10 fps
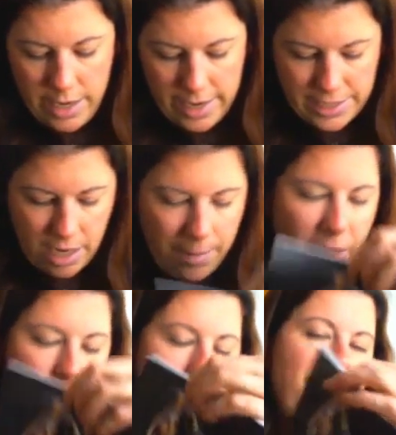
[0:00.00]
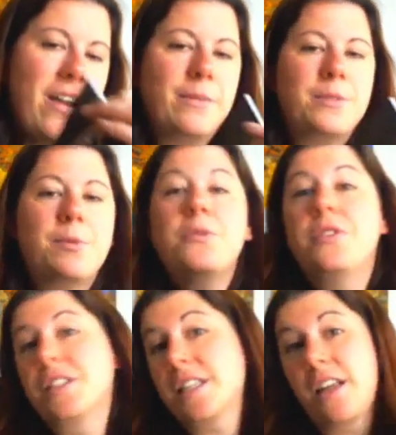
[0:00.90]
I stopped by the Wild Fibers booth.
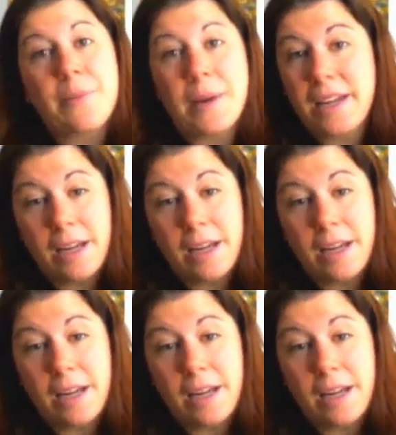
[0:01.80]
This is another Maine